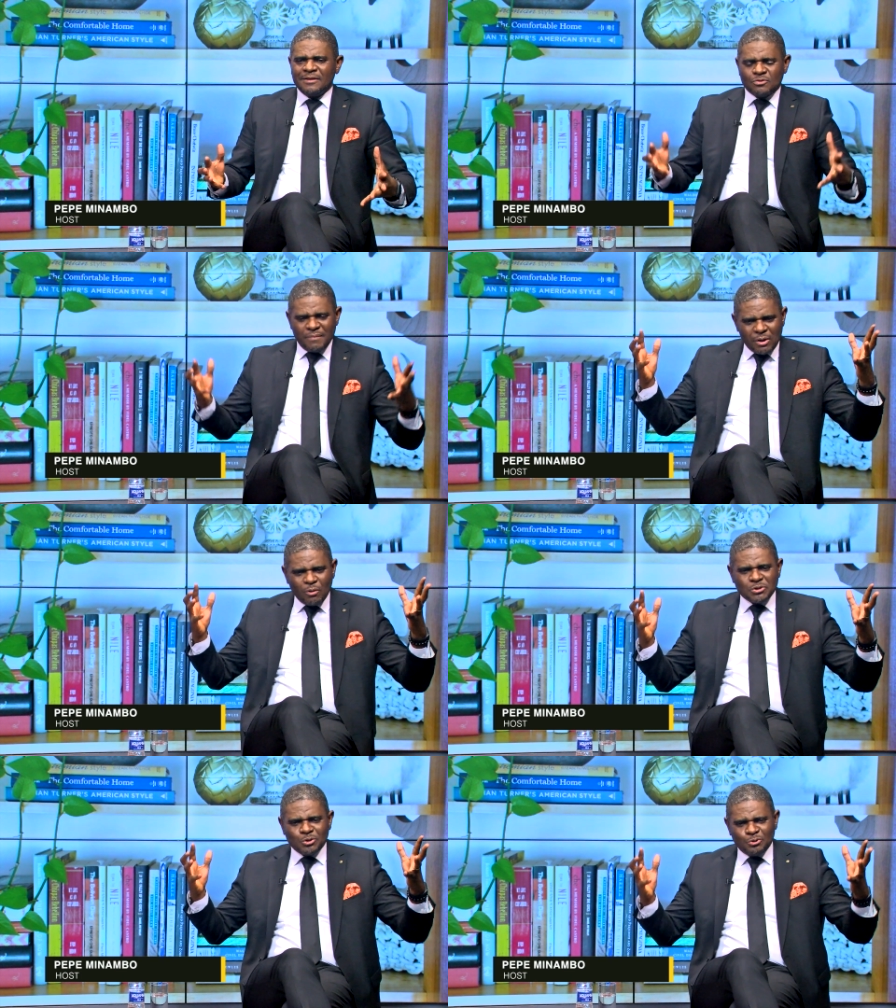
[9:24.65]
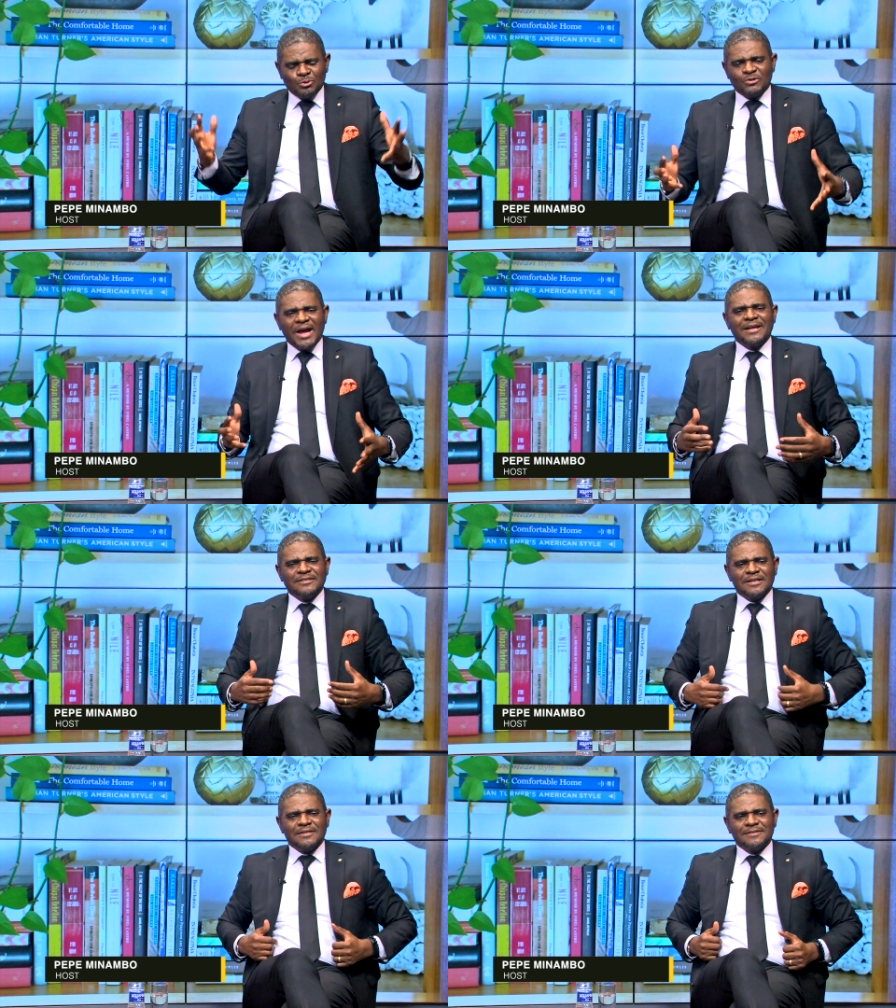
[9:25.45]
So, my question to you
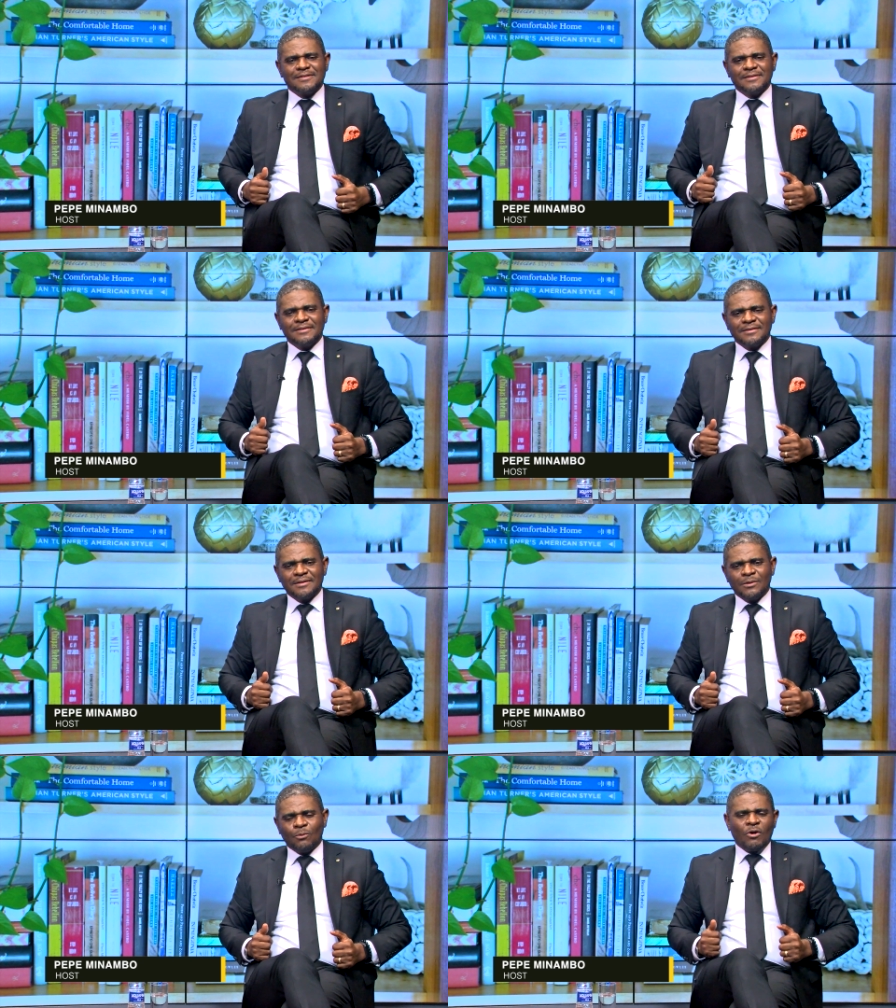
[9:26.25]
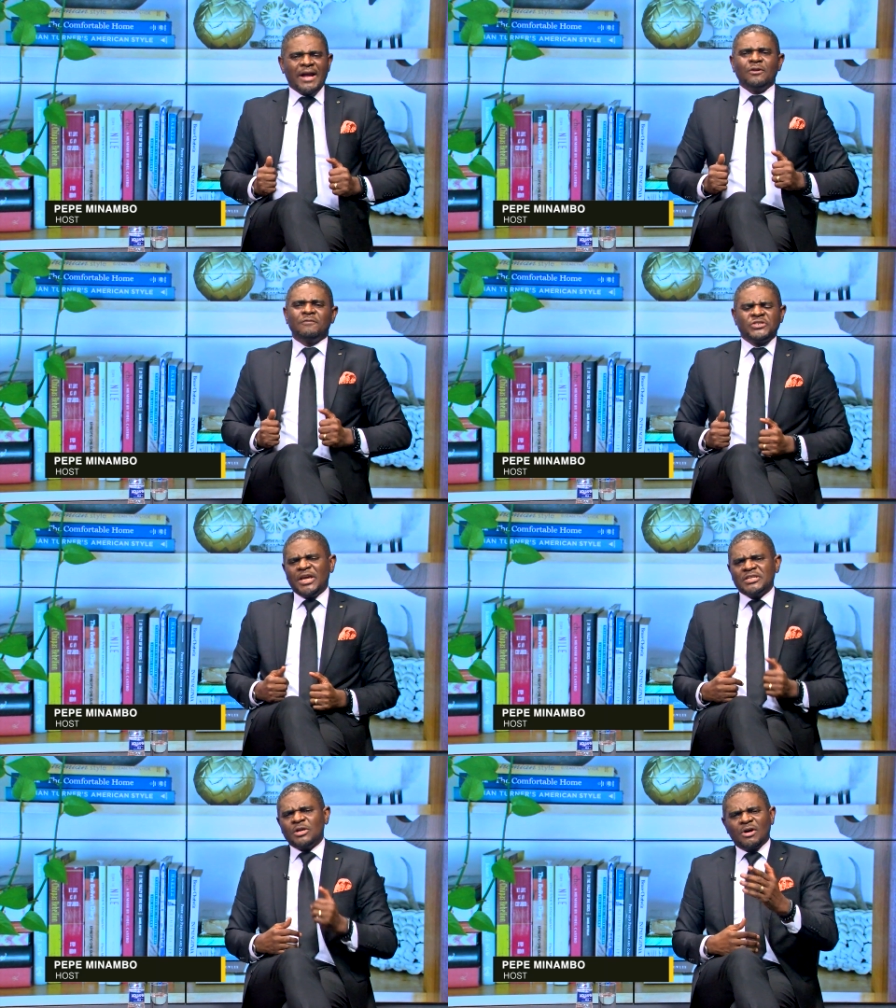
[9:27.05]
tonight is what kind of
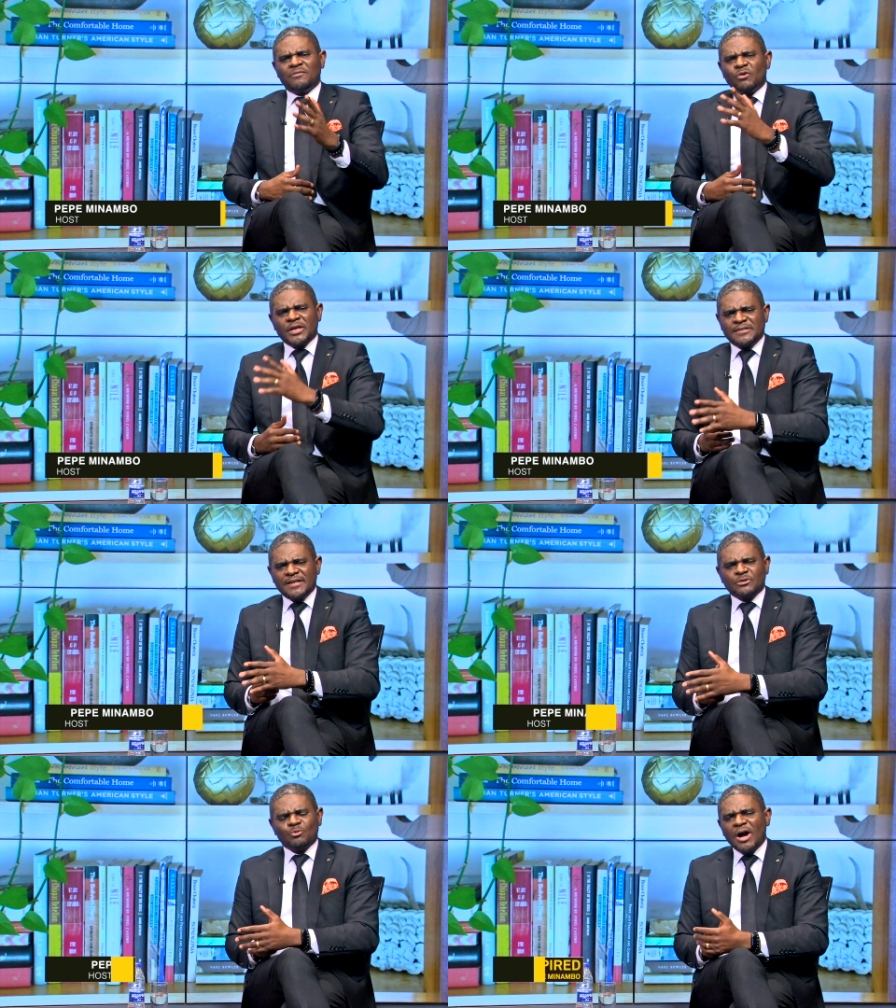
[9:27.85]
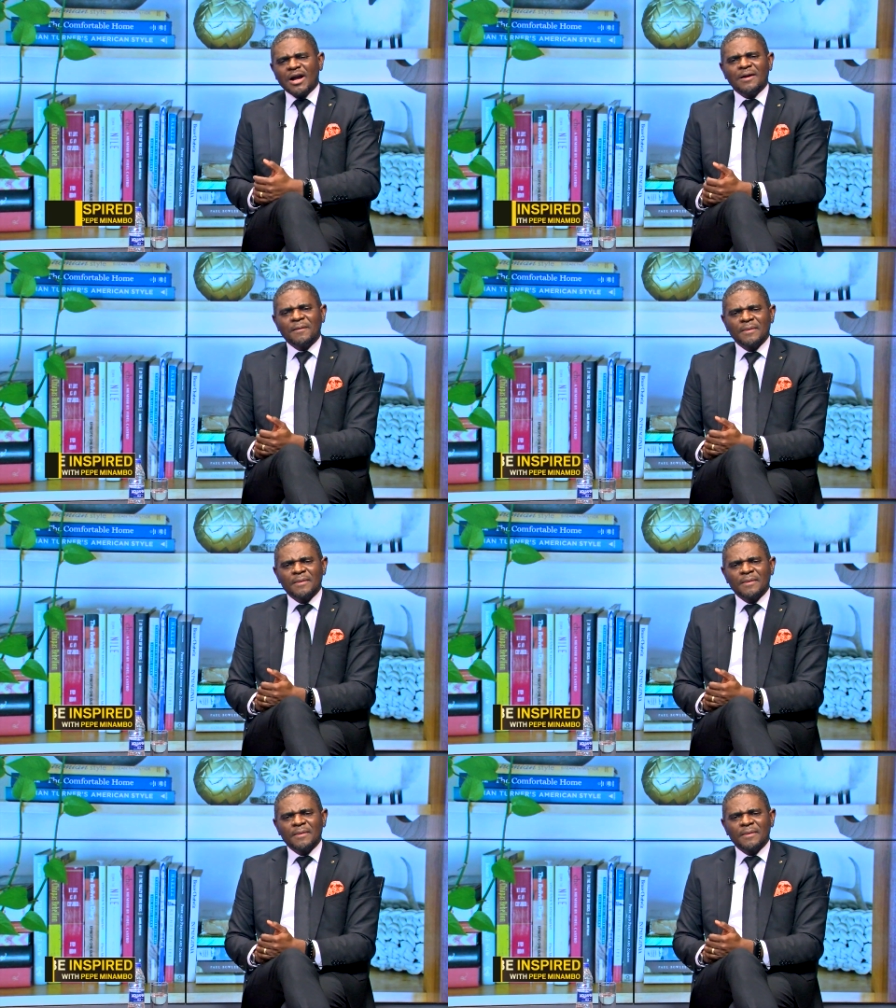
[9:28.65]
change are you advocating at work?